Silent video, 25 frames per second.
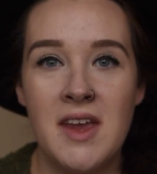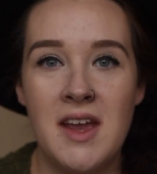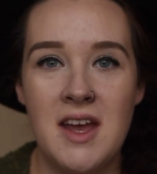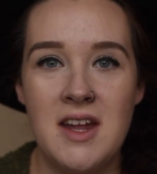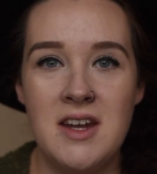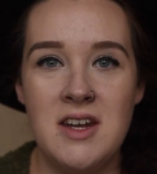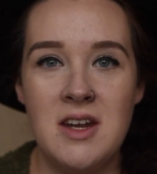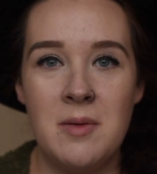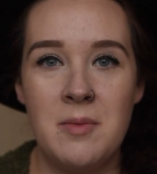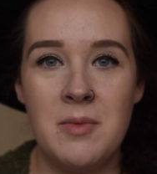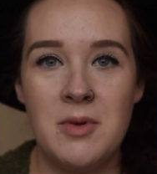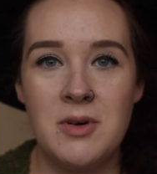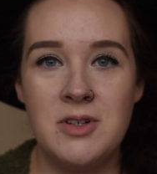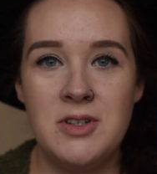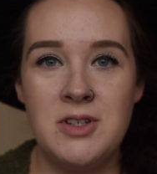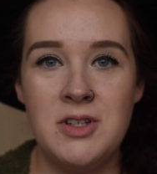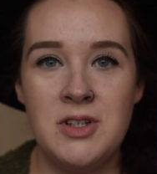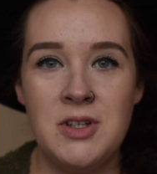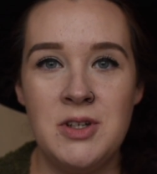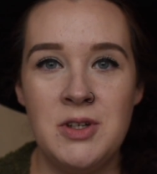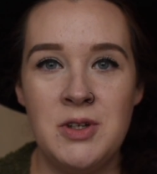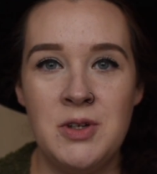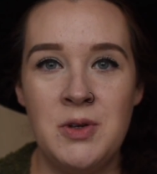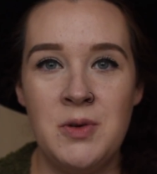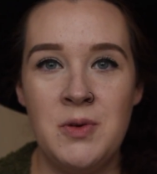And number
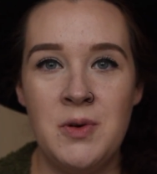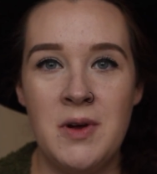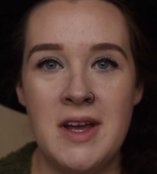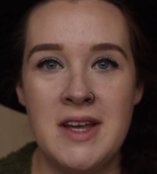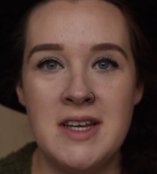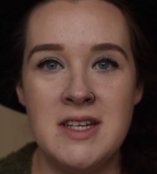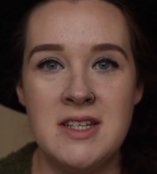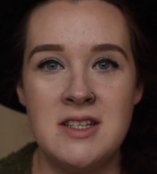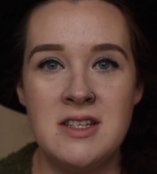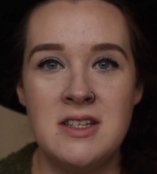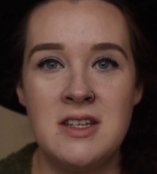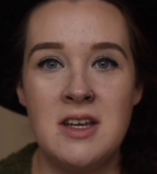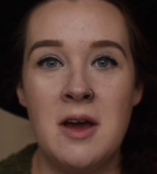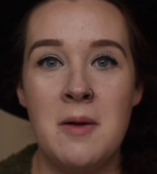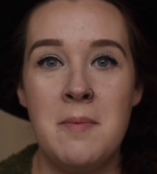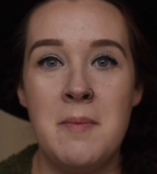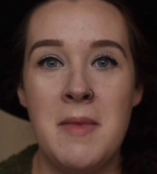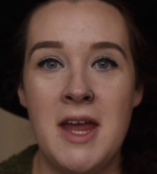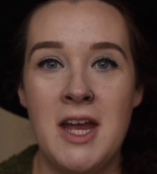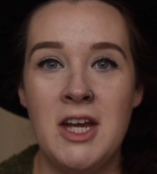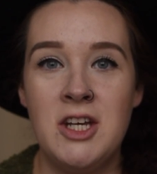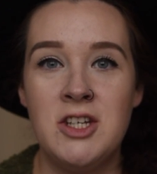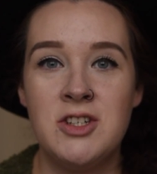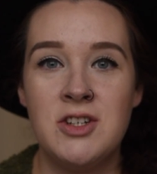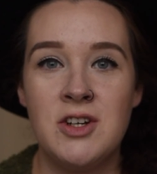2 is to
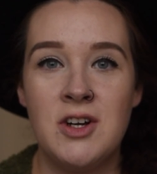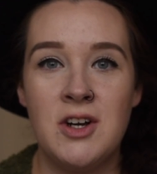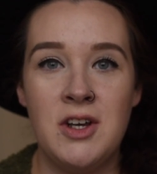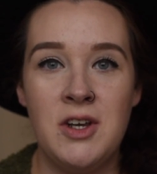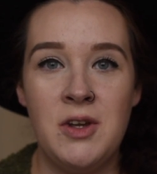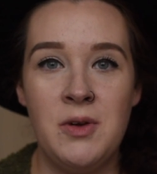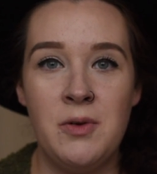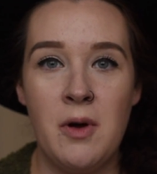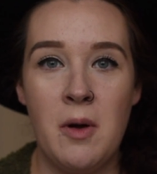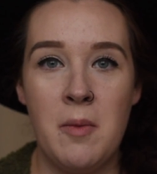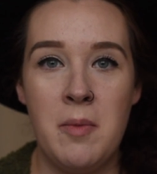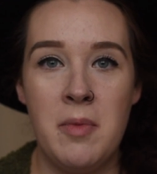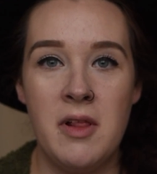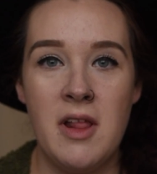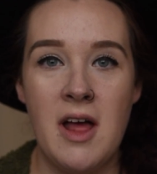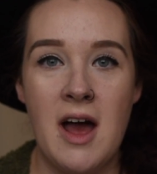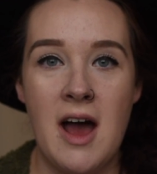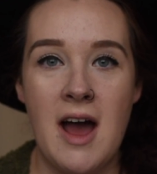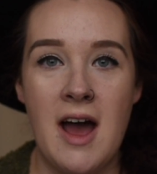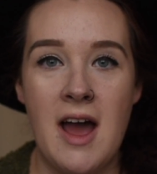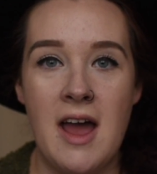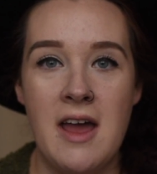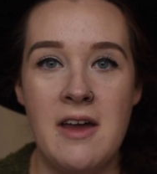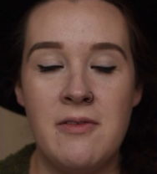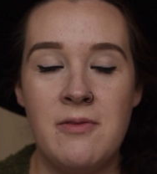make sure you
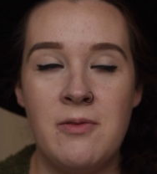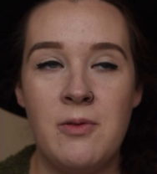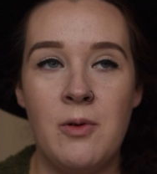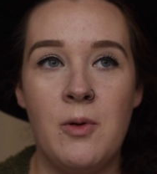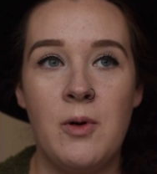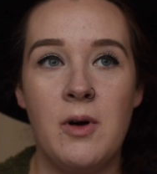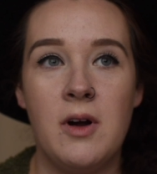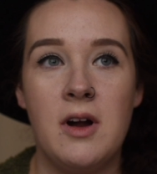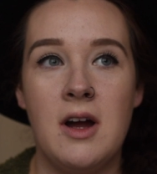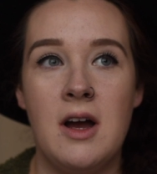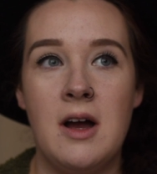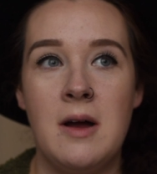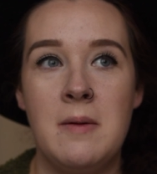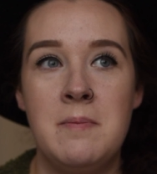apply for